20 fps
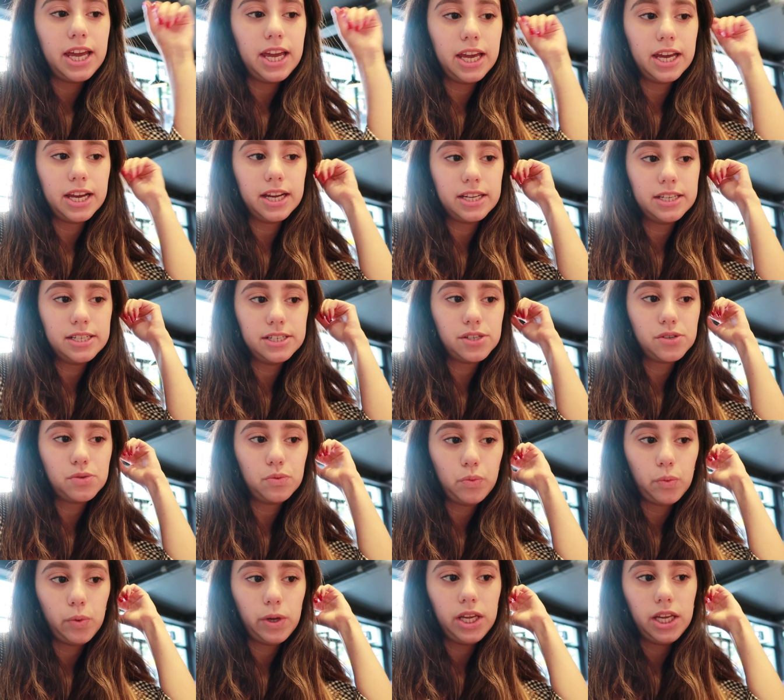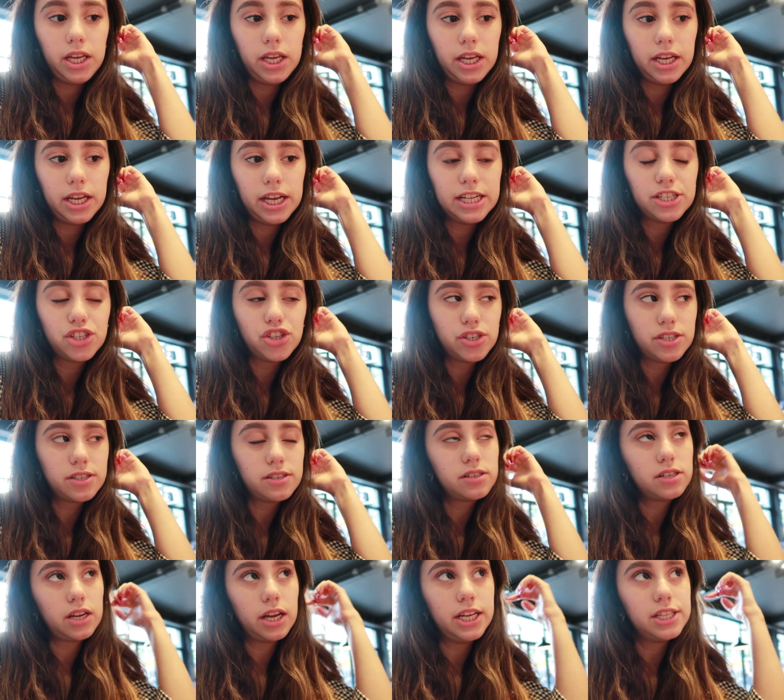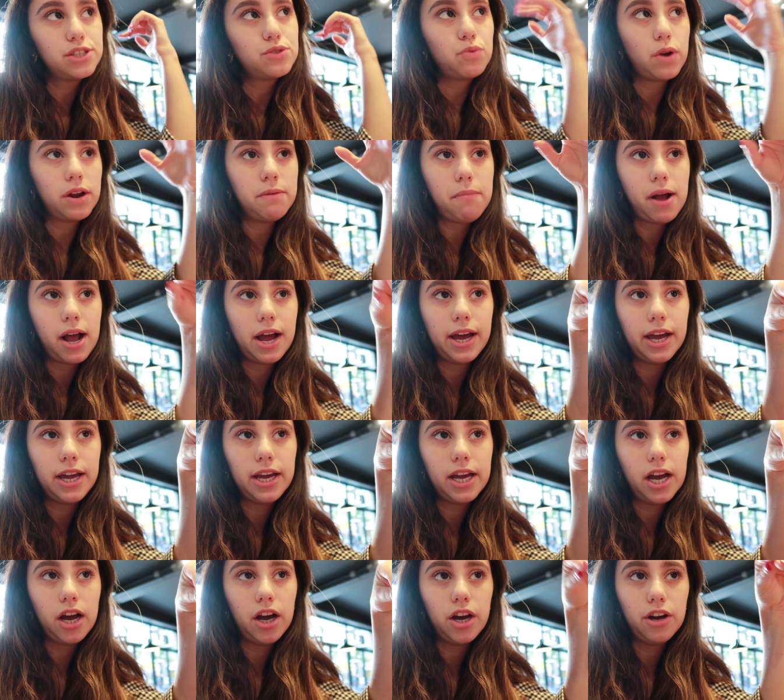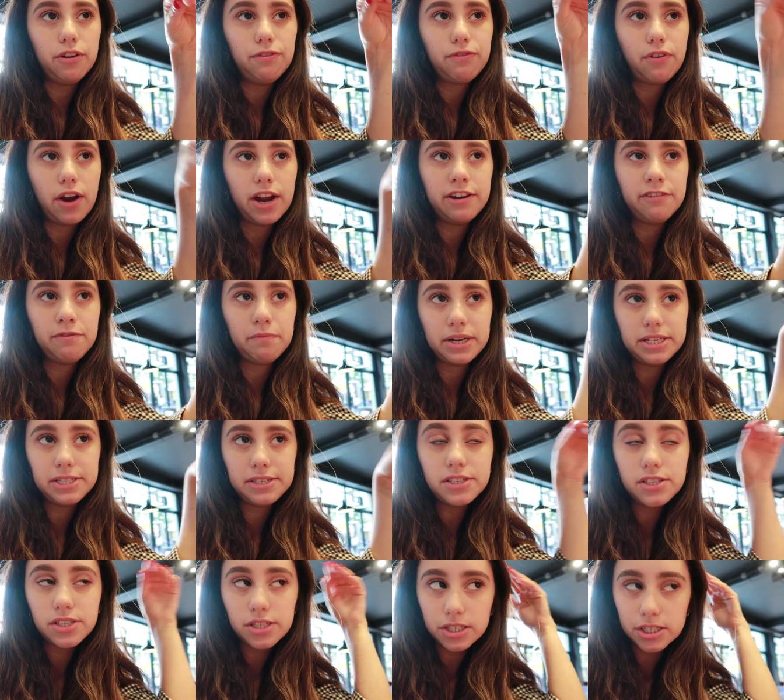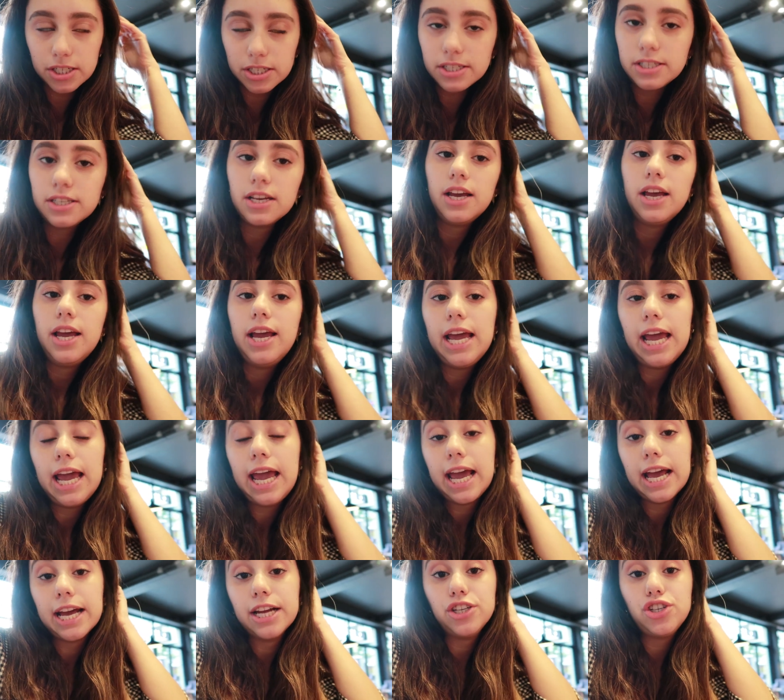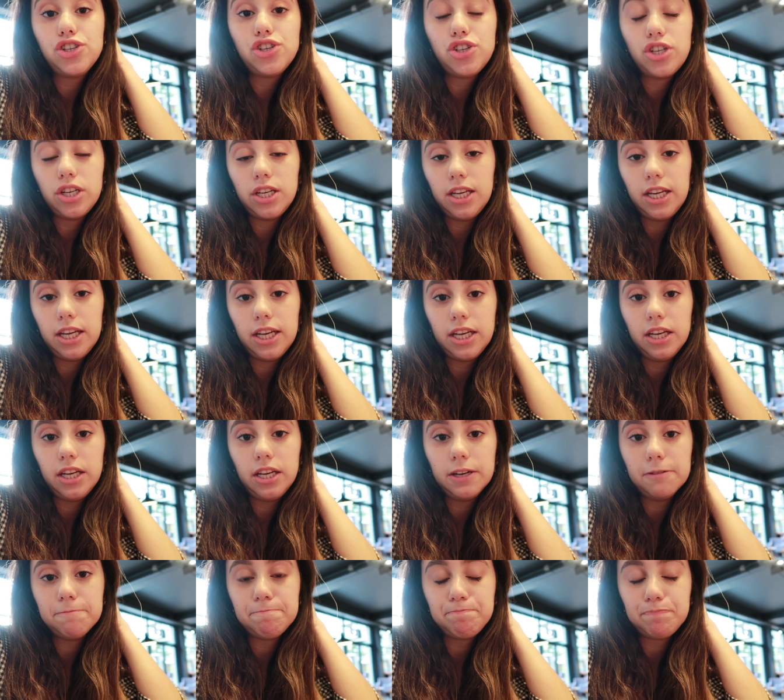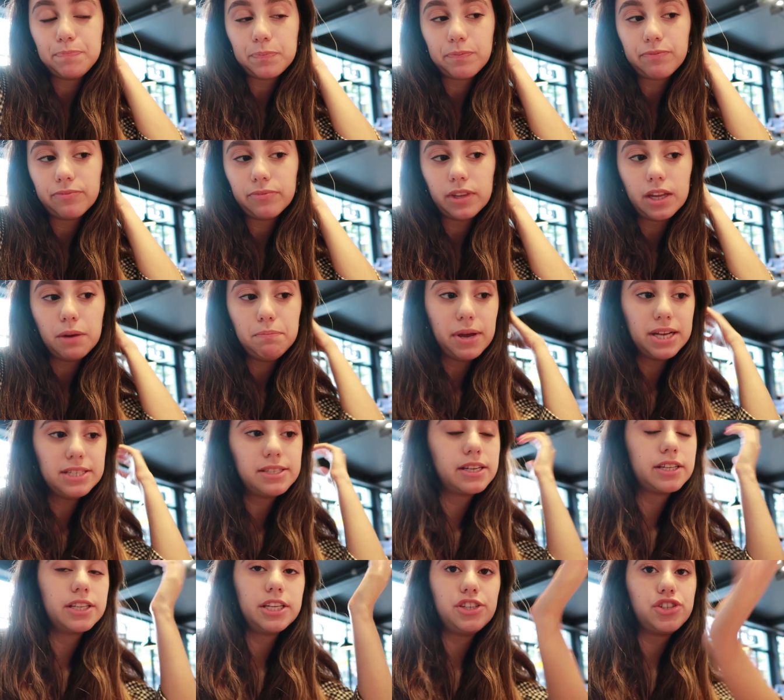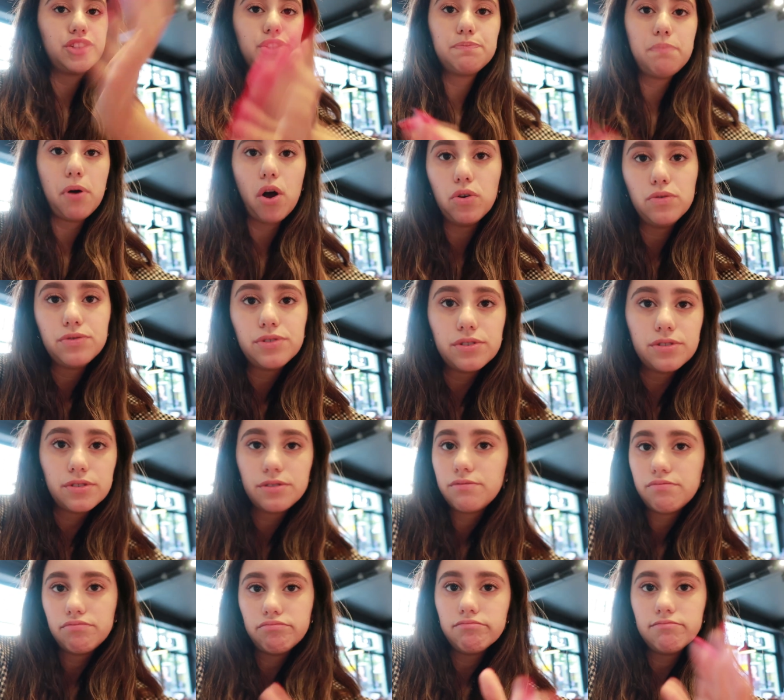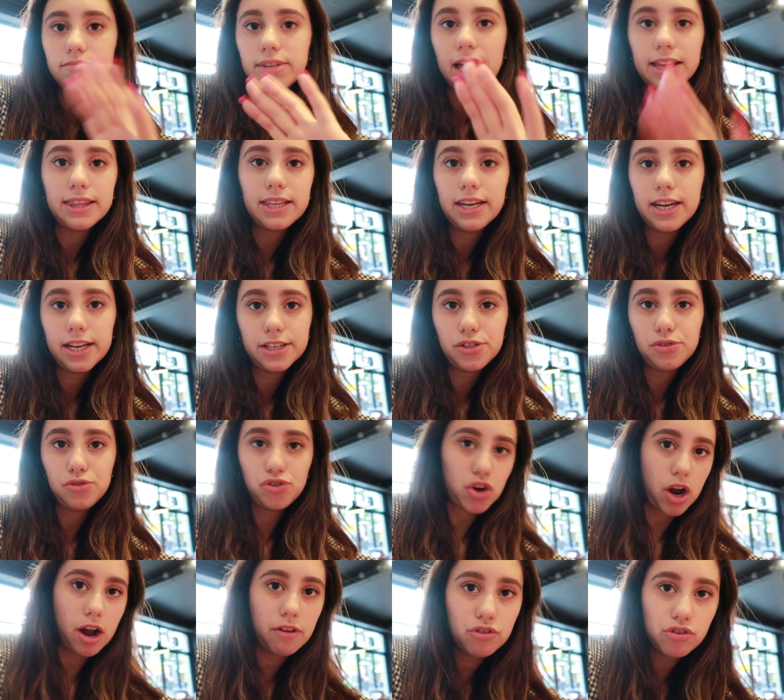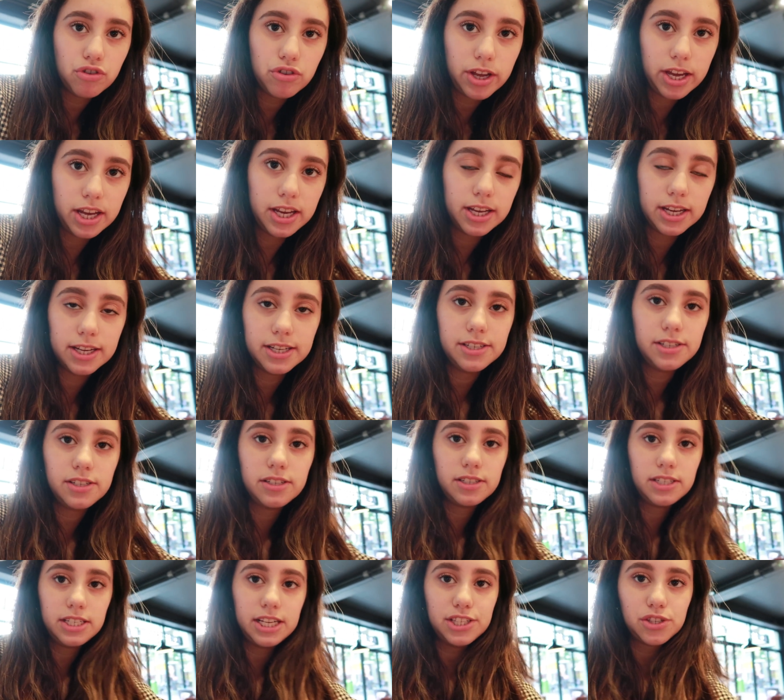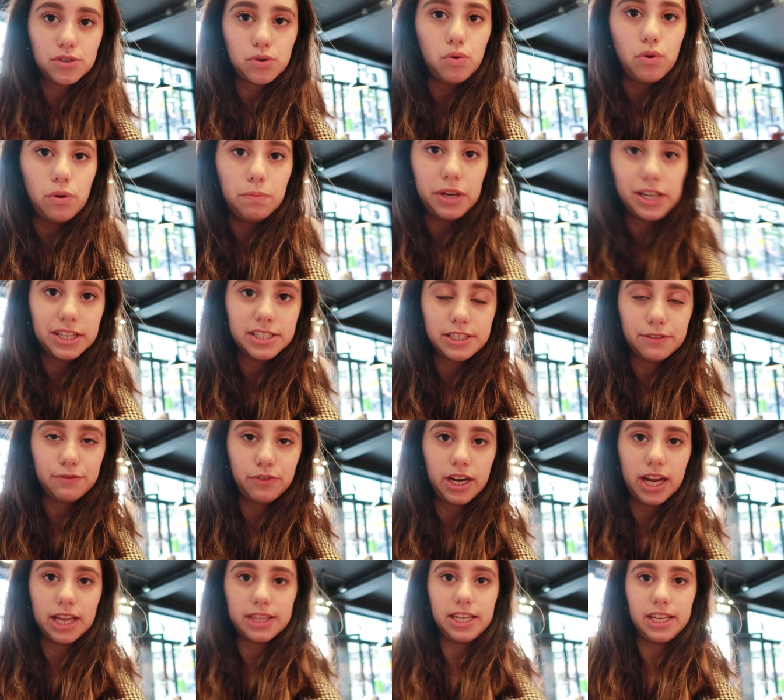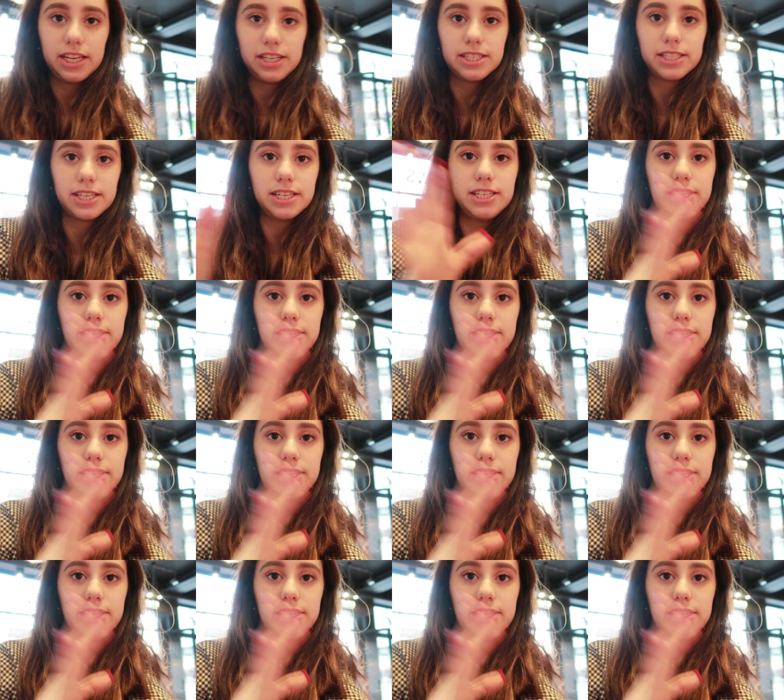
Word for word: and we it's just it's run by a friend of my sister's and she basically just posts Latinas who travel and it's cool because different Latinas